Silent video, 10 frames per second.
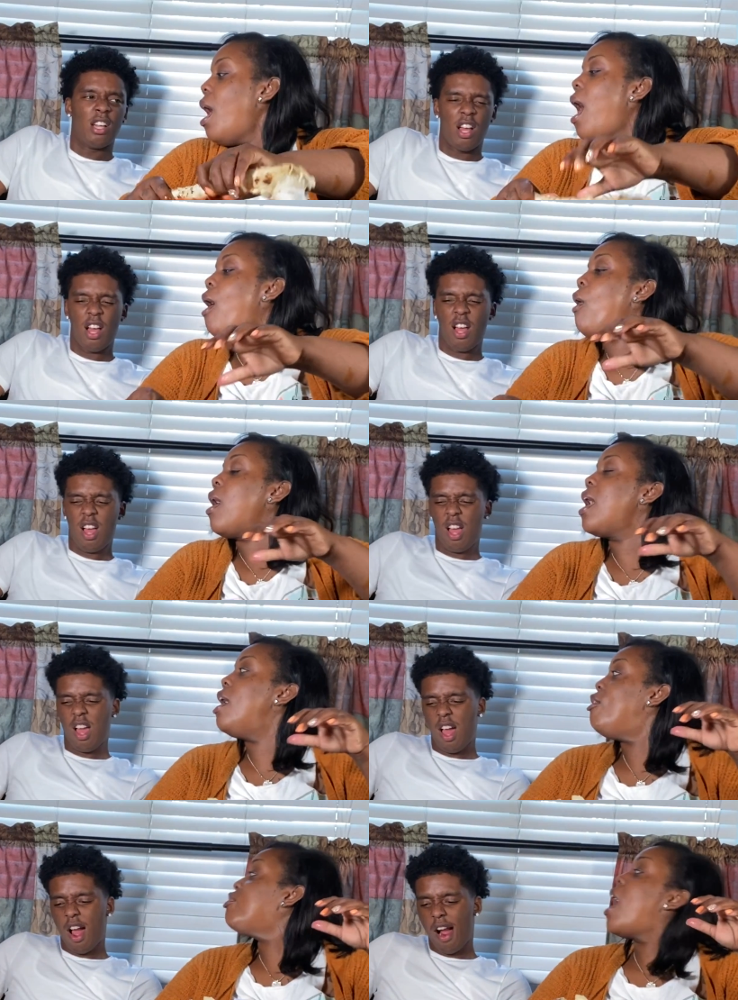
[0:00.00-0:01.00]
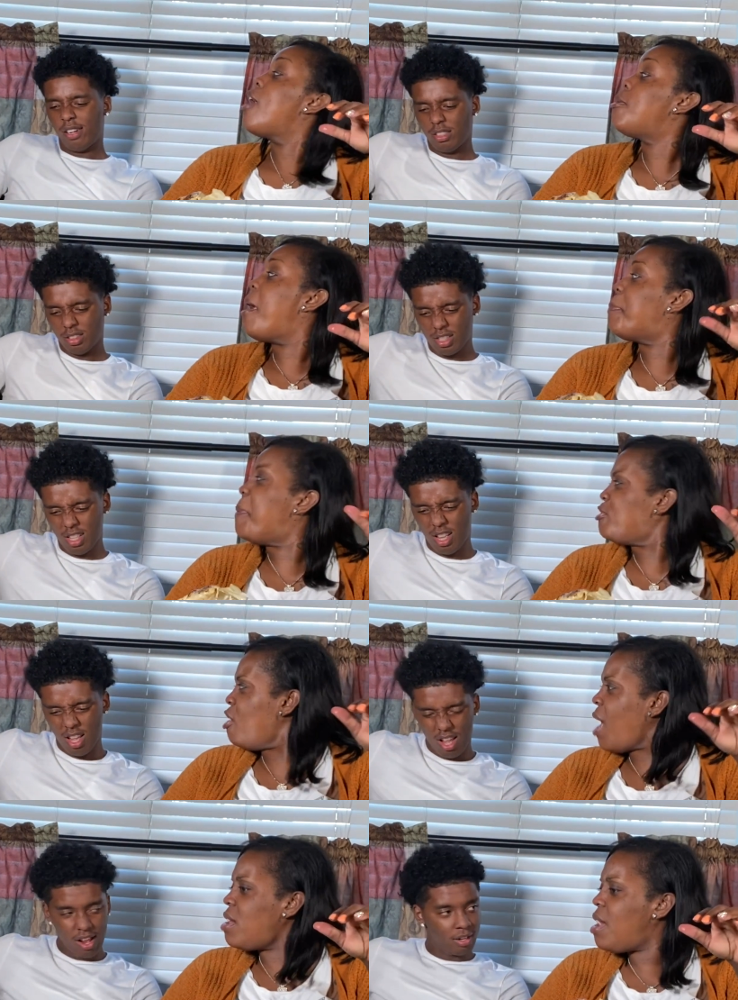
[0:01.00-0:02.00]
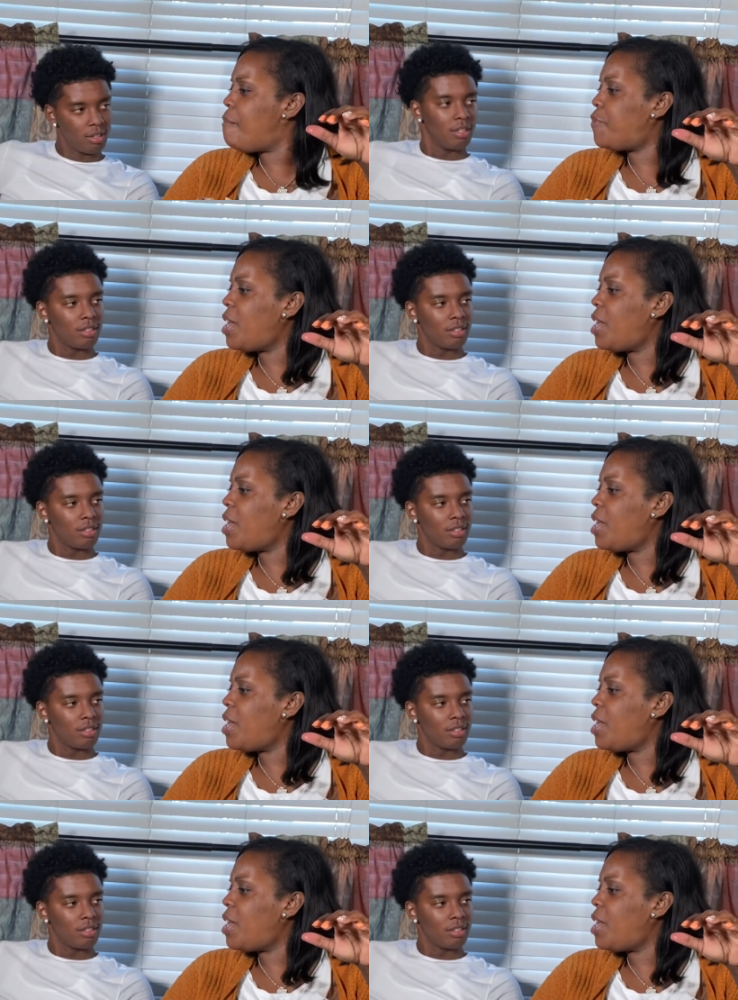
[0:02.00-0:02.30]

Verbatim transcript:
Speaker 1: Oh, hell no. You ain't put no goddamn feet